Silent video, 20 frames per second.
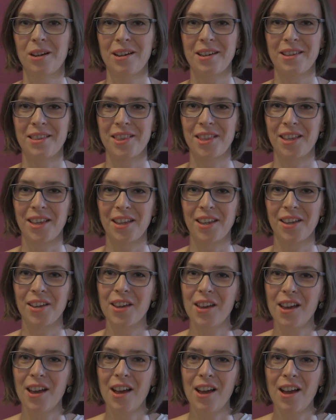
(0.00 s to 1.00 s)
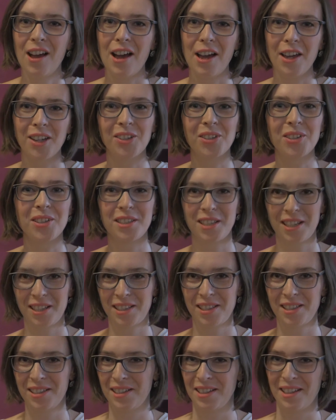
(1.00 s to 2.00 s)
I think I could
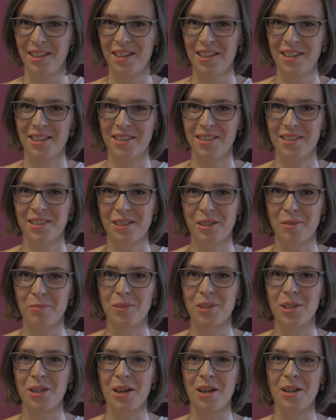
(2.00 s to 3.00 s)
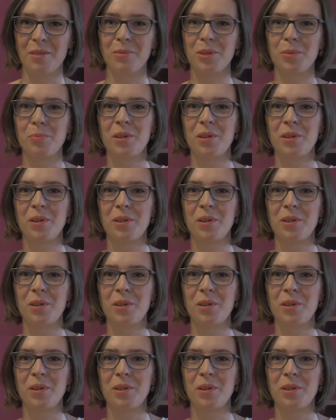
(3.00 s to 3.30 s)
test it sometimes,